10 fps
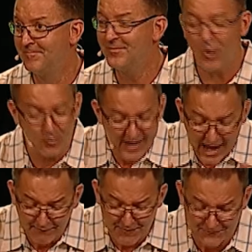don't
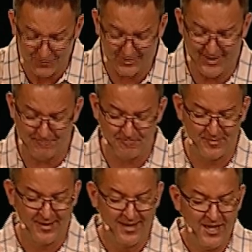ever forget,
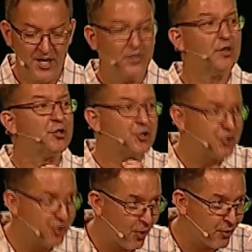the
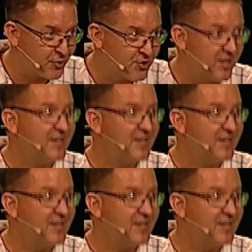church